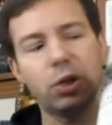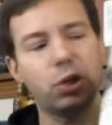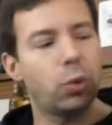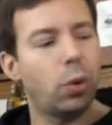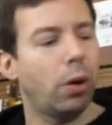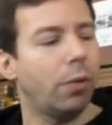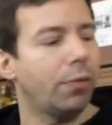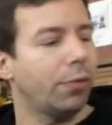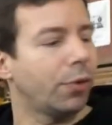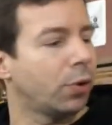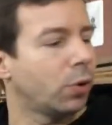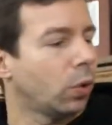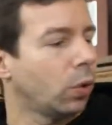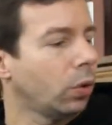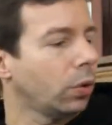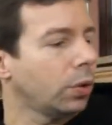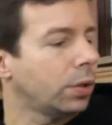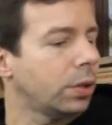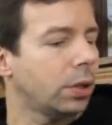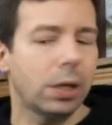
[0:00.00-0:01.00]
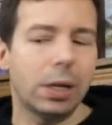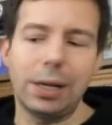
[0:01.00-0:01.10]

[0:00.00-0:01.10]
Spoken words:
12-year-old,